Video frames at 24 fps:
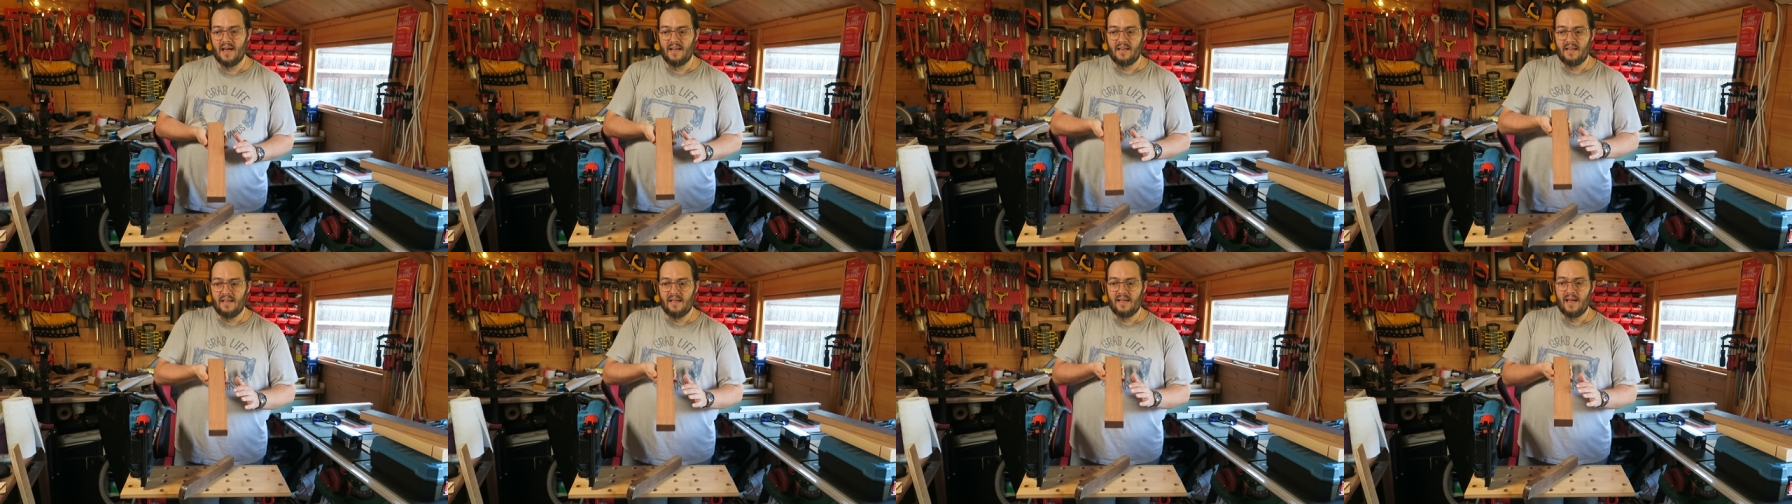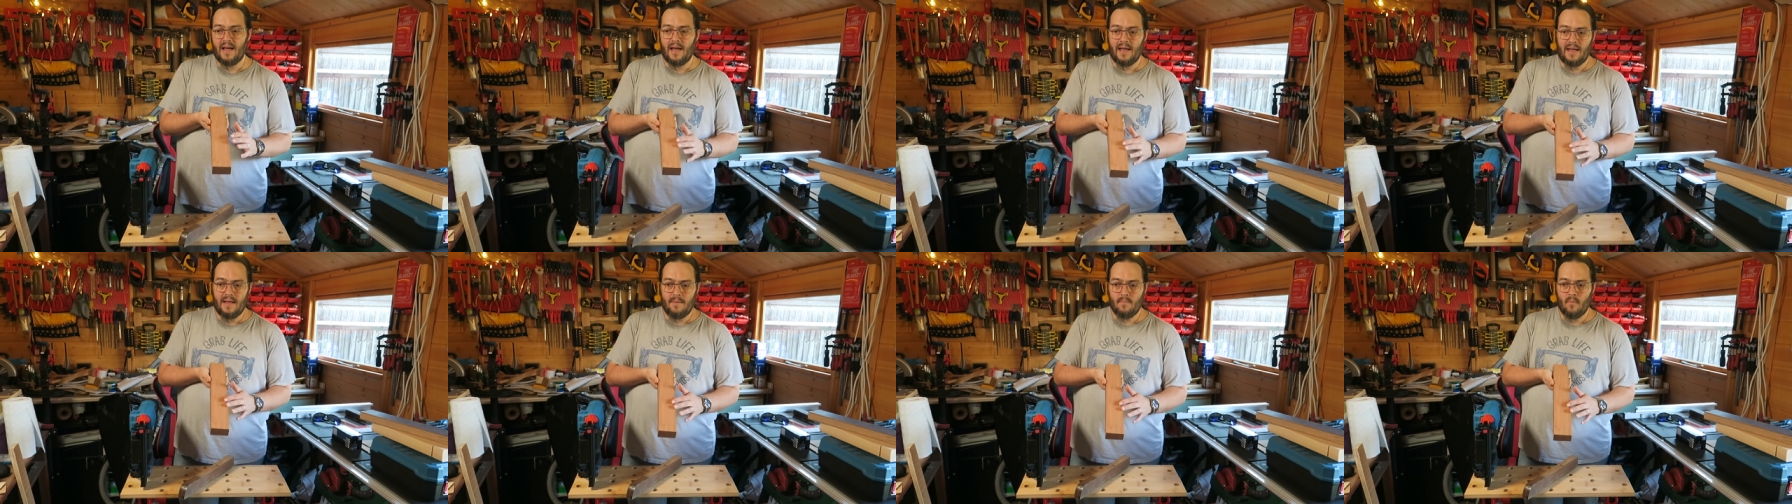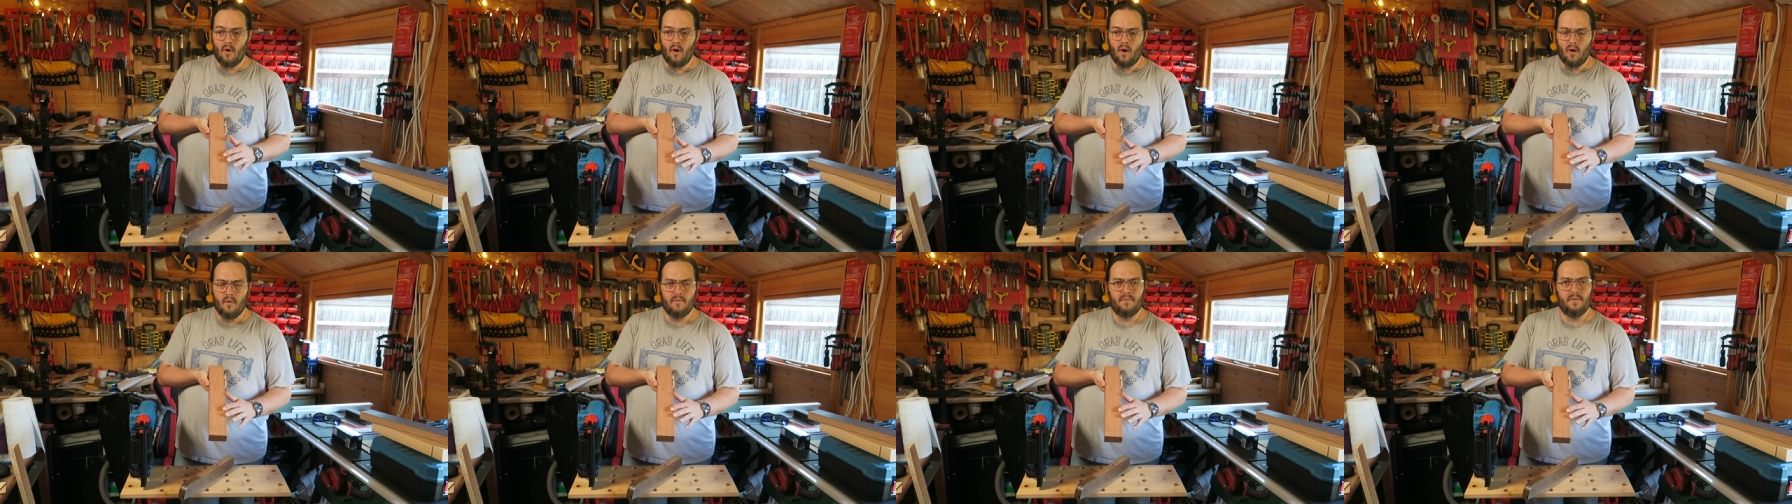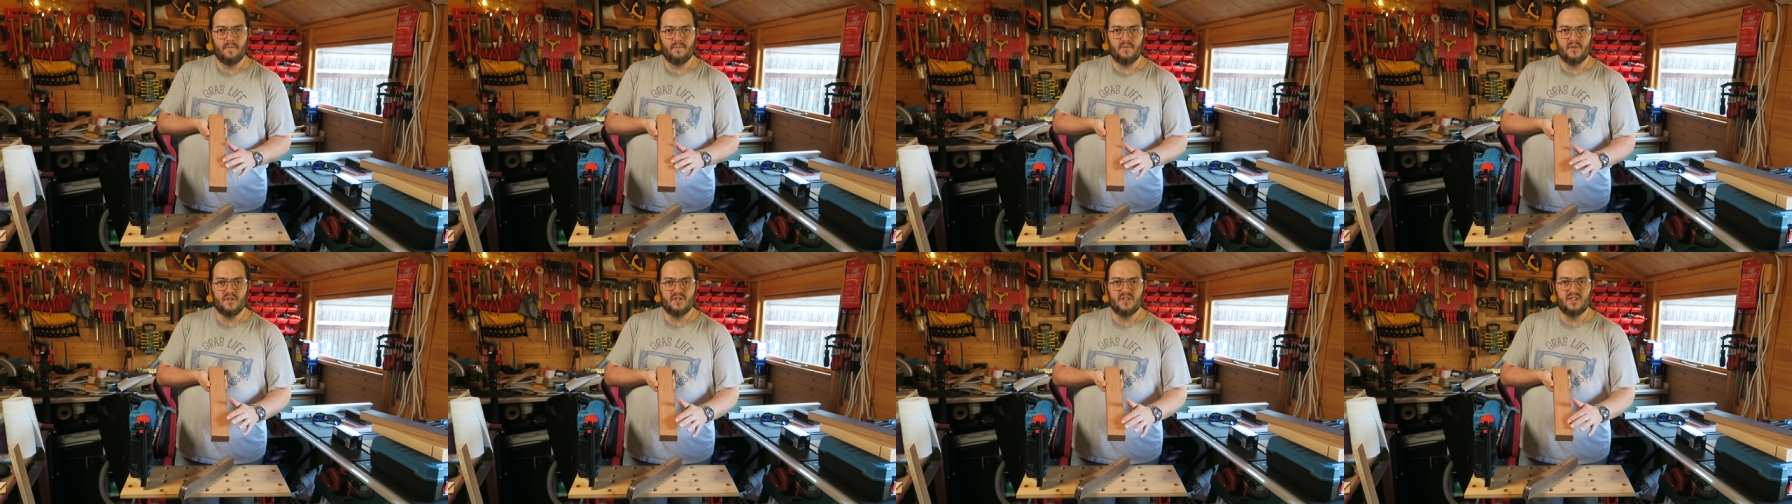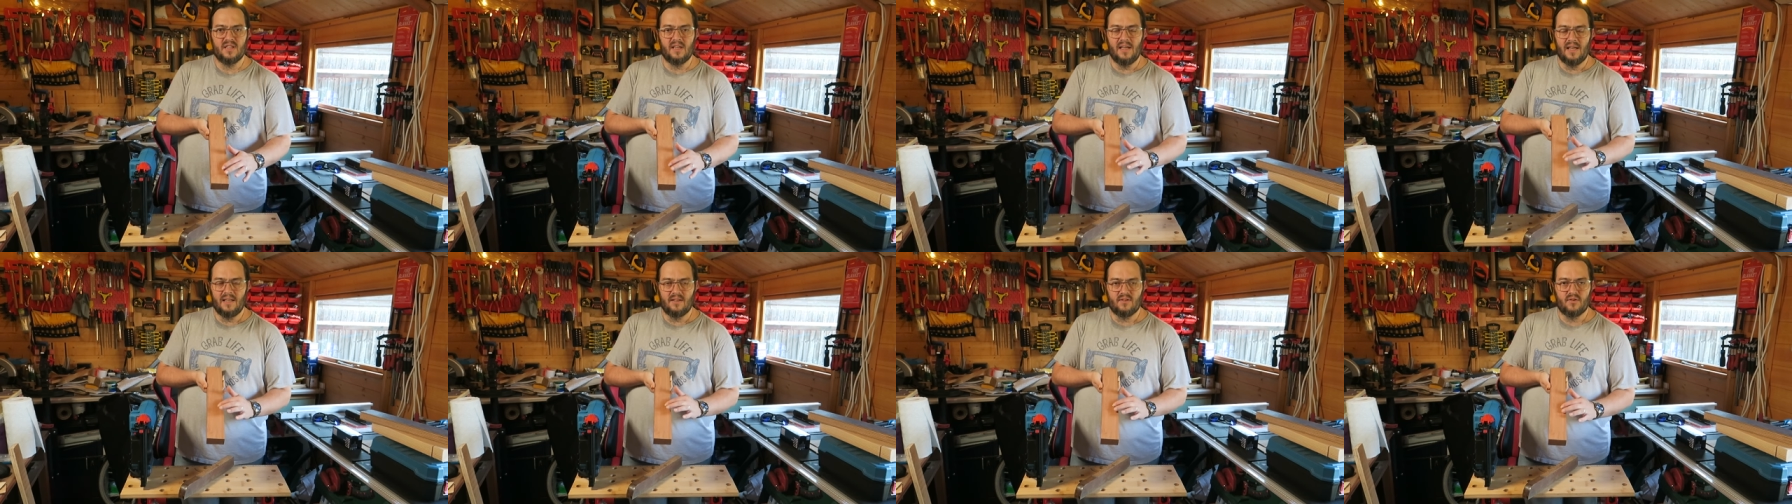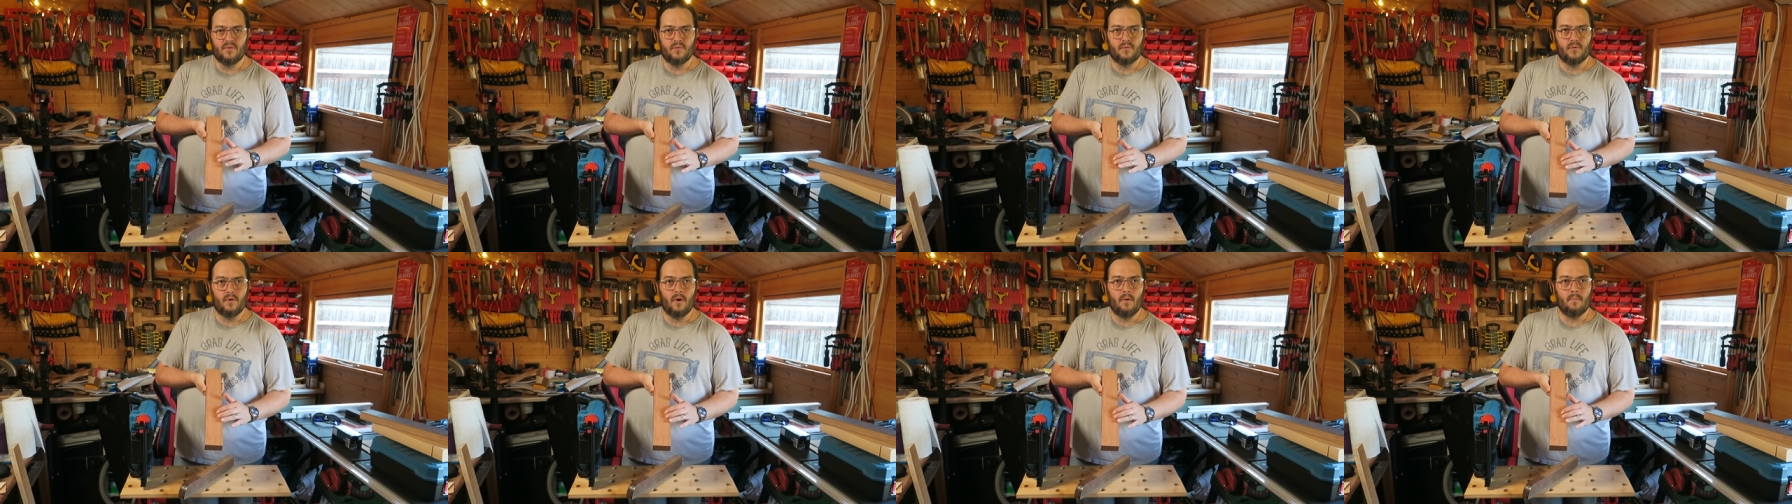and it came off of the skids
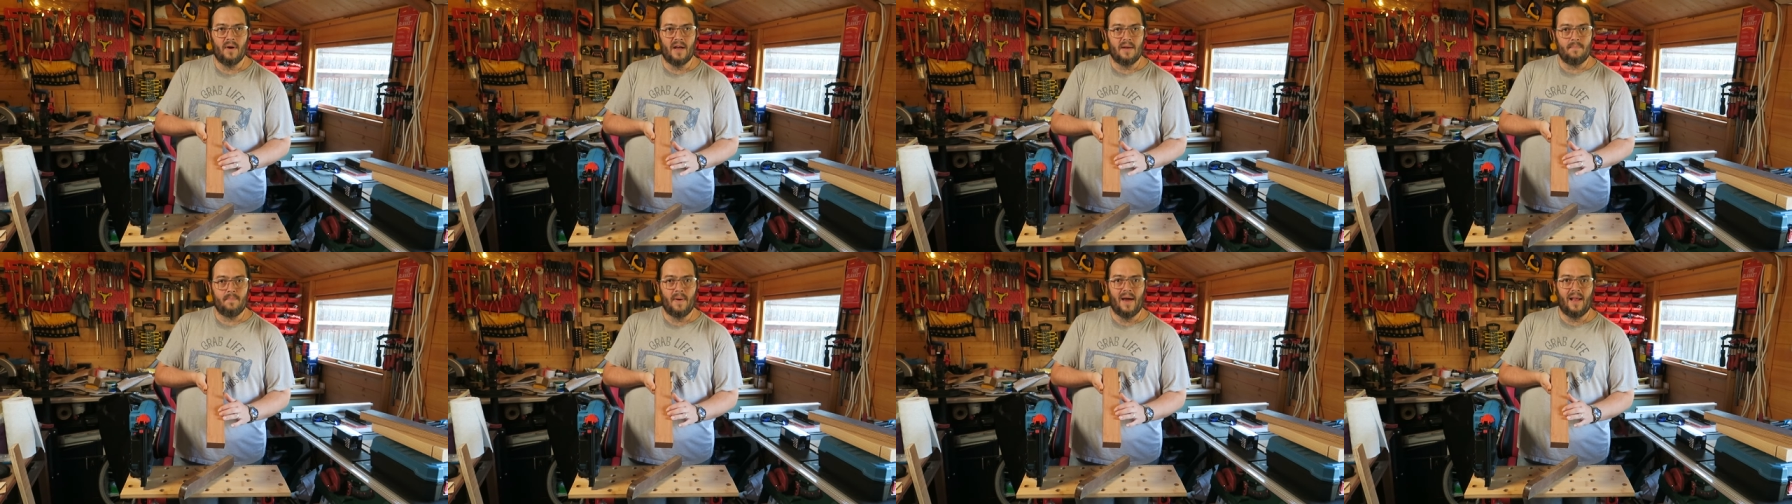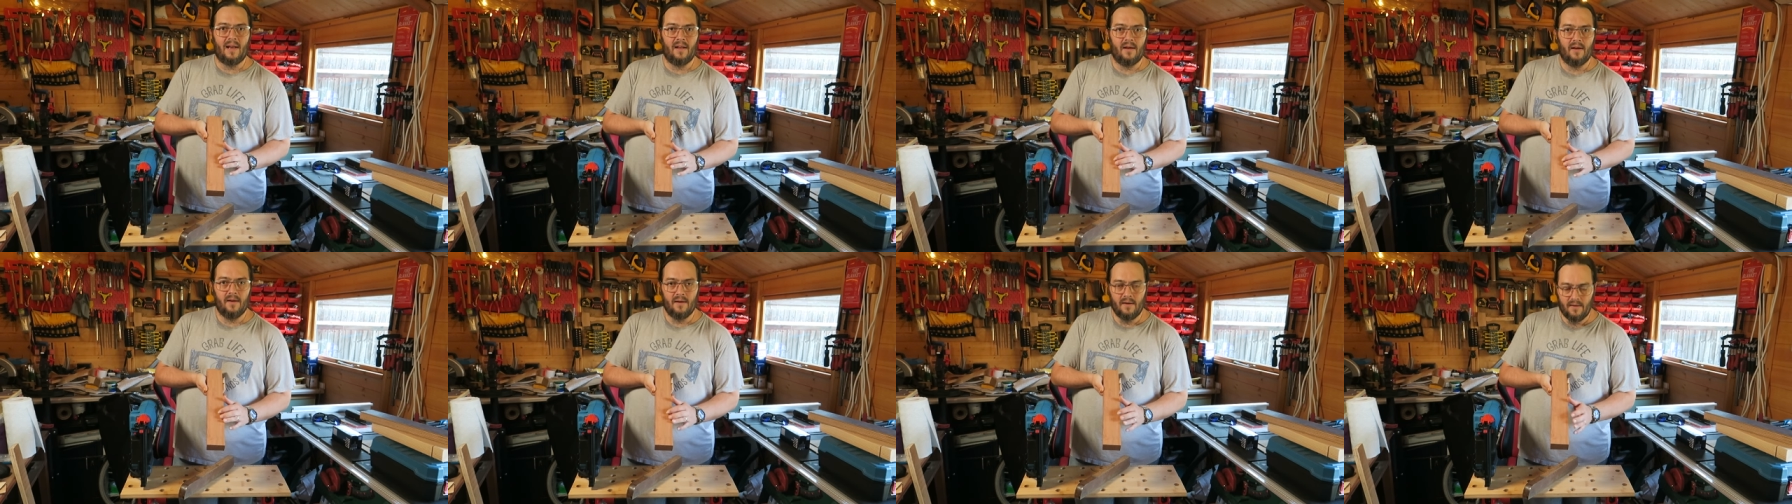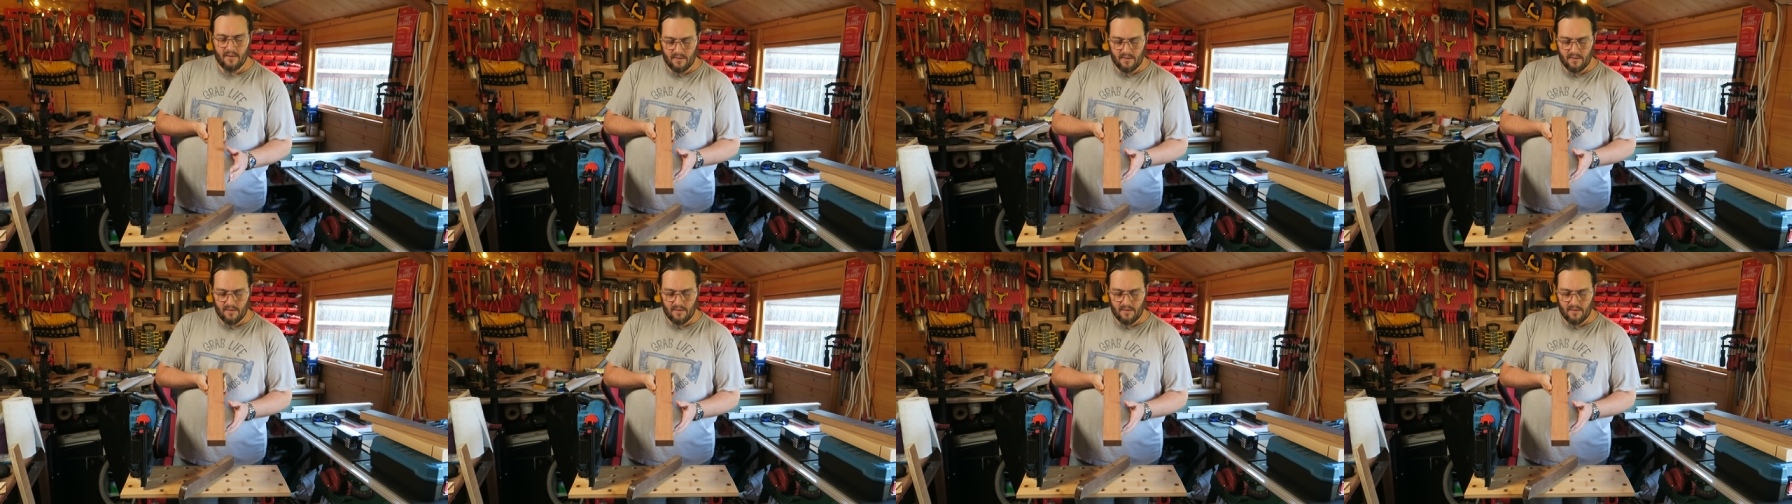from a pallet.